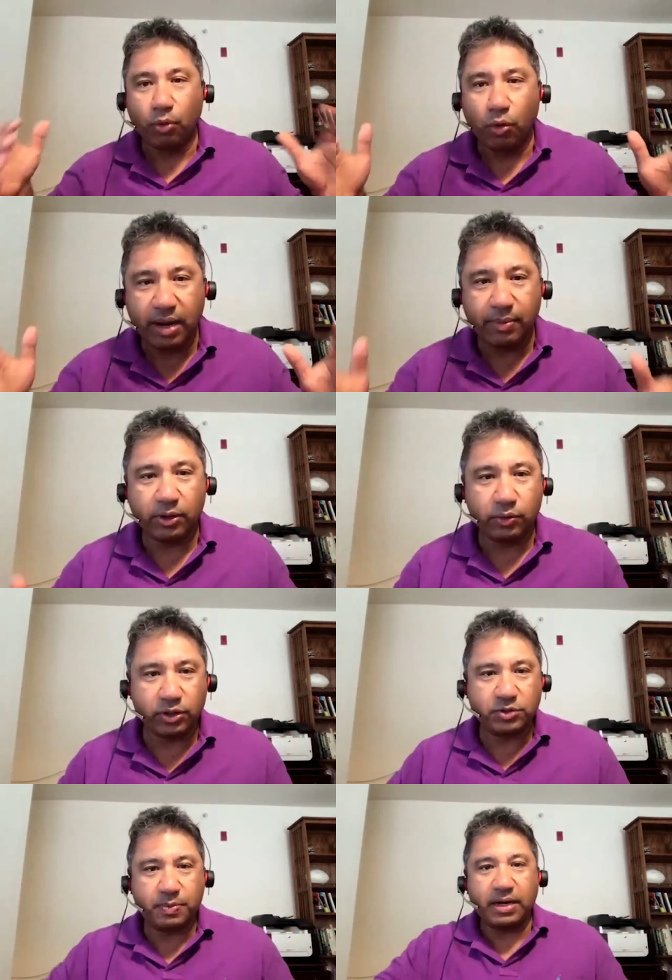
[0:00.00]
more able to
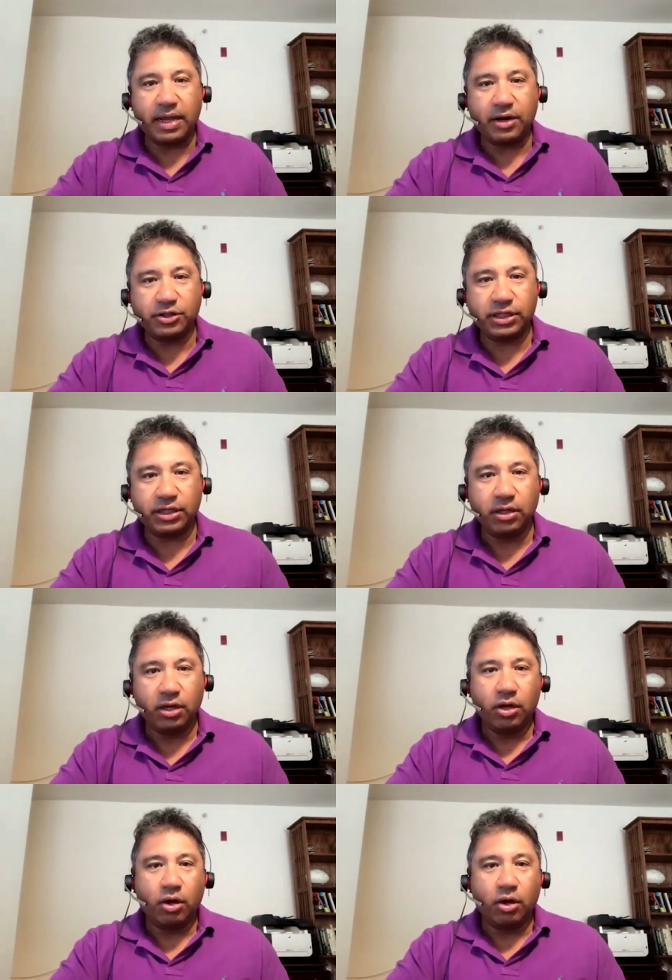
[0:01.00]
expend energy
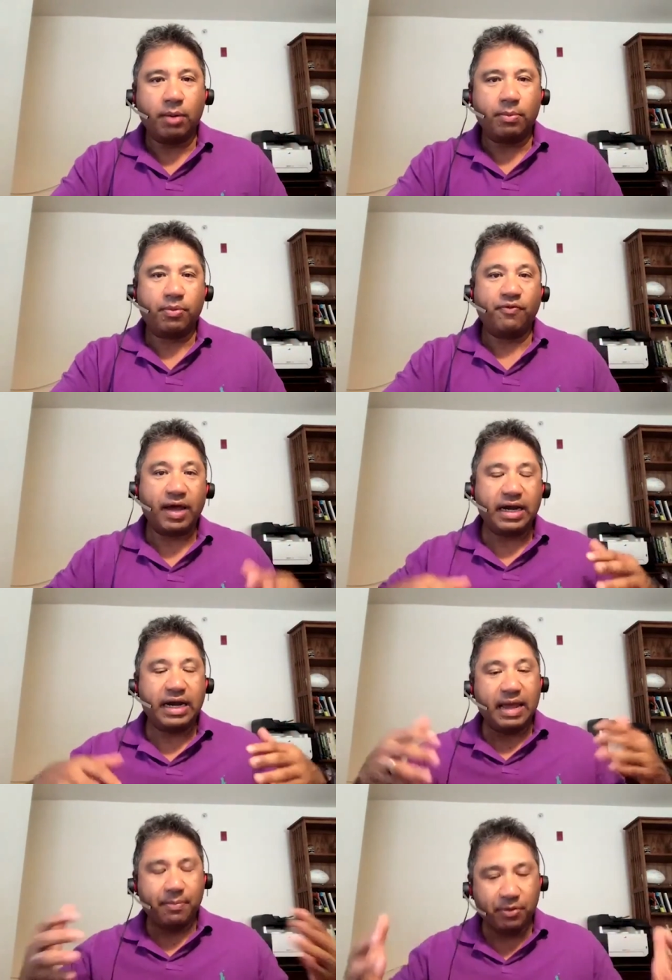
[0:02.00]
on
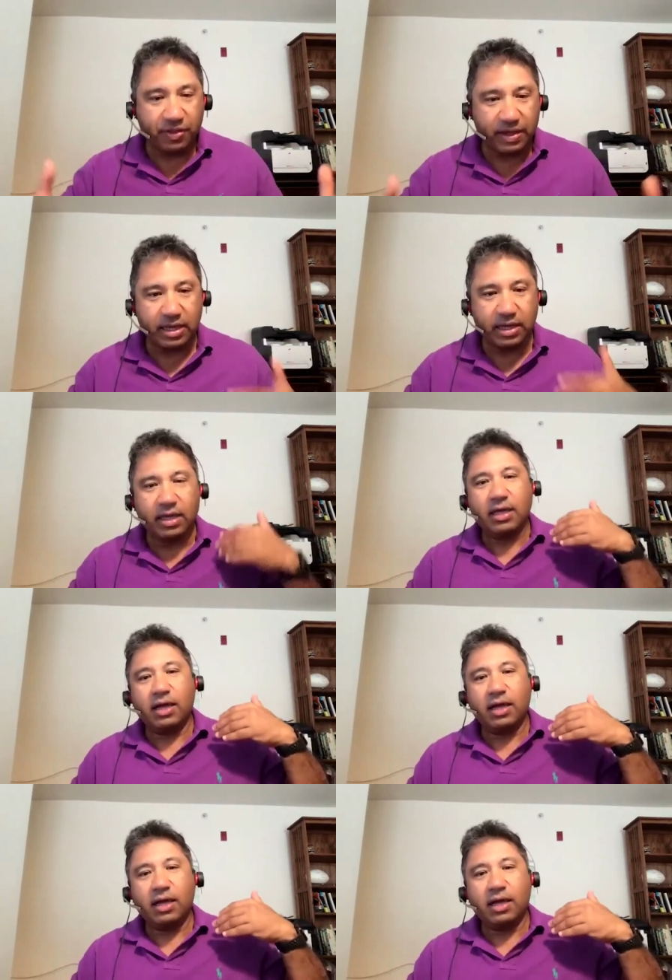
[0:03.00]
providing empathy,